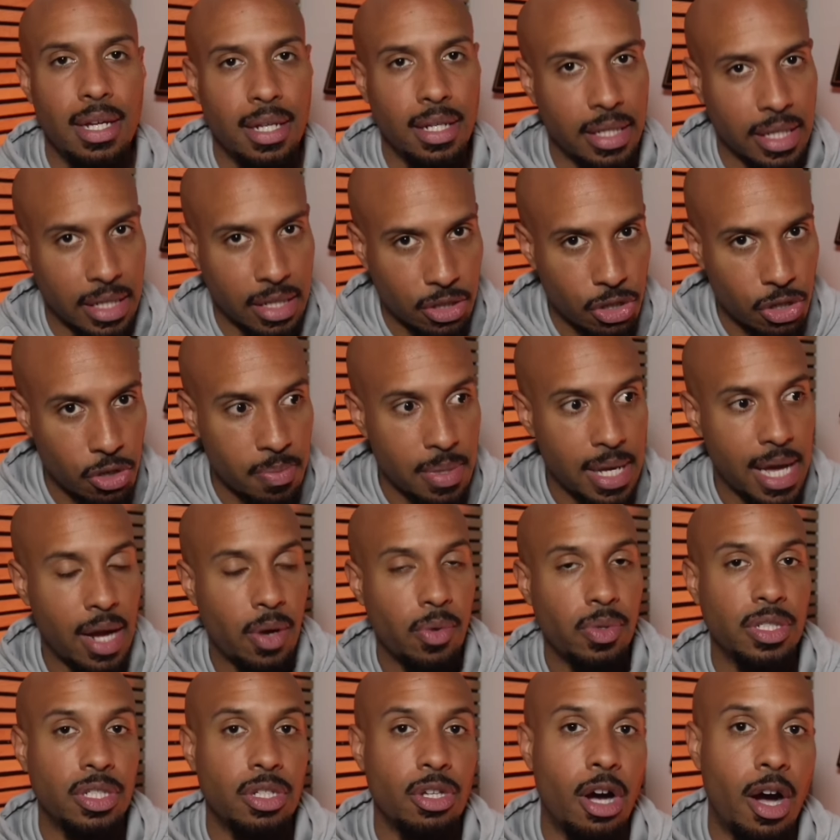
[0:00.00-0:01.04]
Klint Kubiak
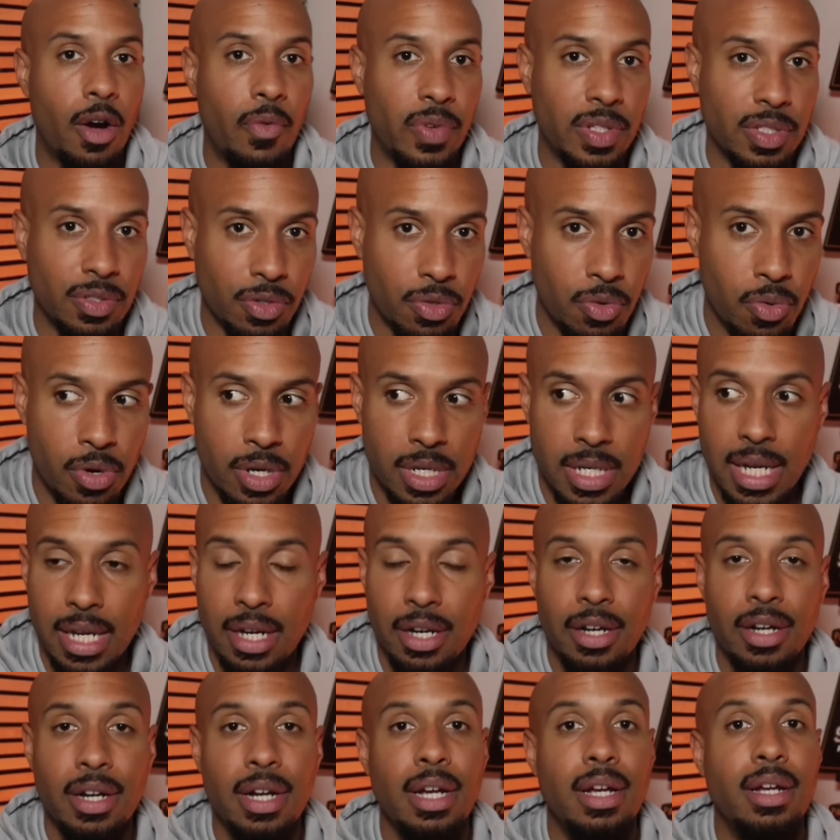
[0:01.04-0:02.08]
was the offensive
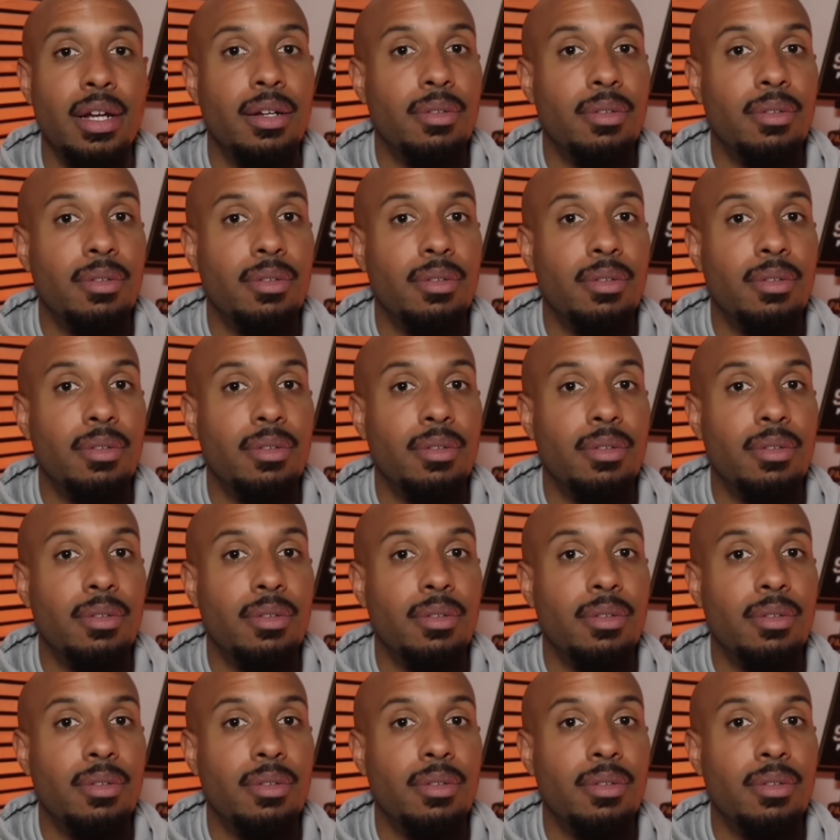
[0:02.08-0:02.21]
coordinator.